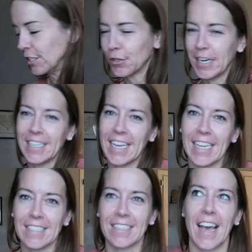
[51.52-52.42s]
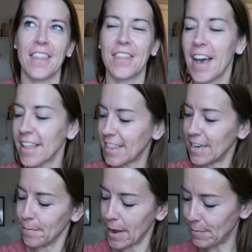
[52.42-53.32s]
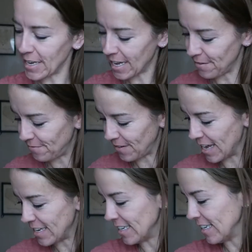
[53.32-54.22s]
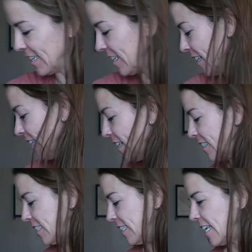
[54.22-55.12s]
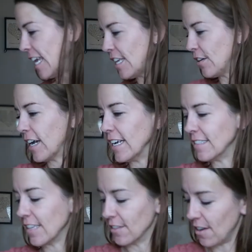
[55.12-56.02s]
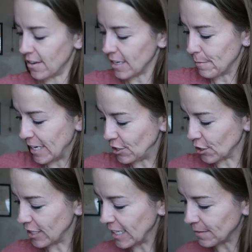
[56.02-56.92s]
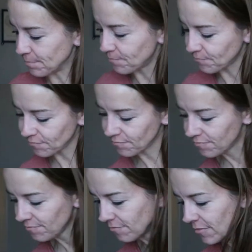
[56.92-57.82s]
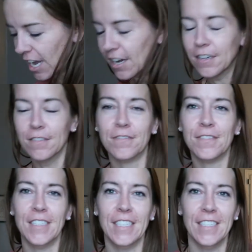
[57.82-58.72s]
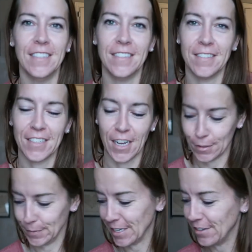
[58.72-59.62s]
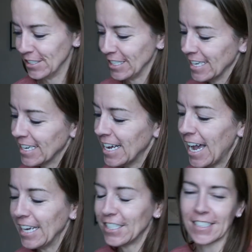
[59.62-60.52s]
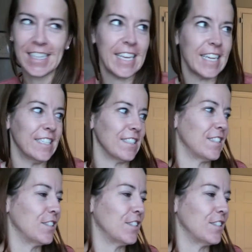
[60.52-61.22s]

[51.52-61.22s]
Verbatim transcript: my train case. I thought that it might be kind of fun to take you guys along in my journey of cosmetology. I just think it is